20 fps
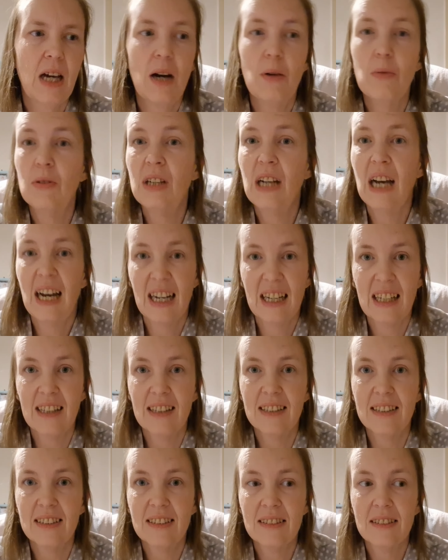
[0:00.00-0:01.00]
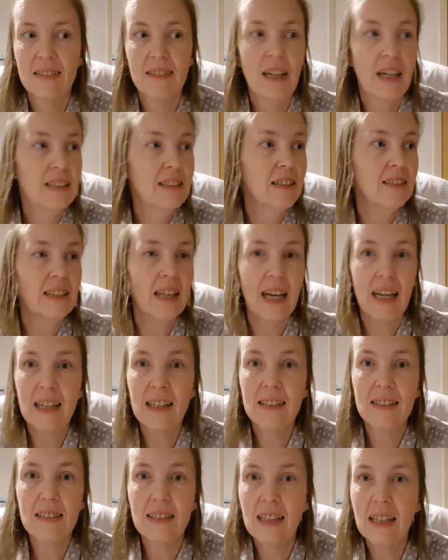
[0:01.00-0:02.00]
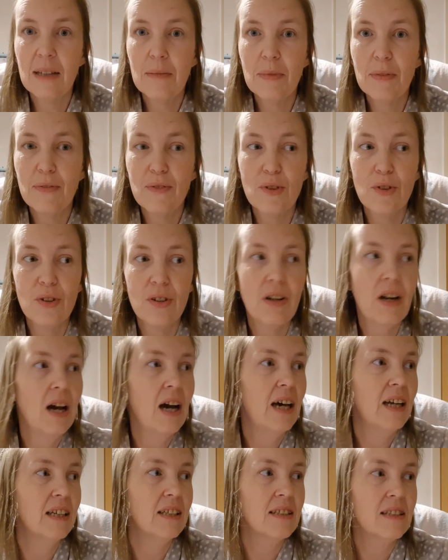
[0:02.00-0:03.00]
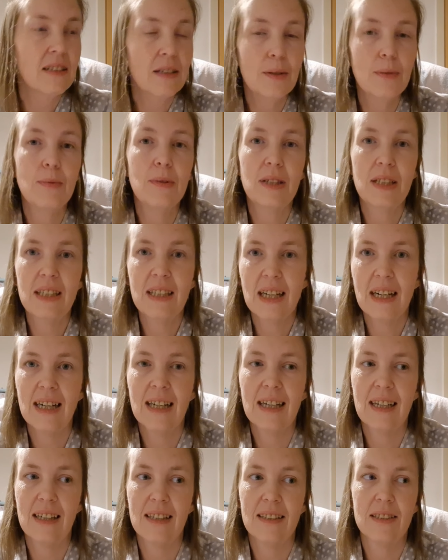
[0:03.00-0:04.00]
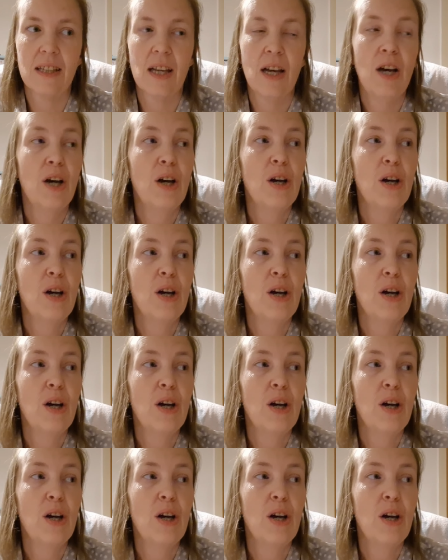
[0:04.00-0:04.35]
I want haggis. I'd had haggis the night before and I still wanted haggis.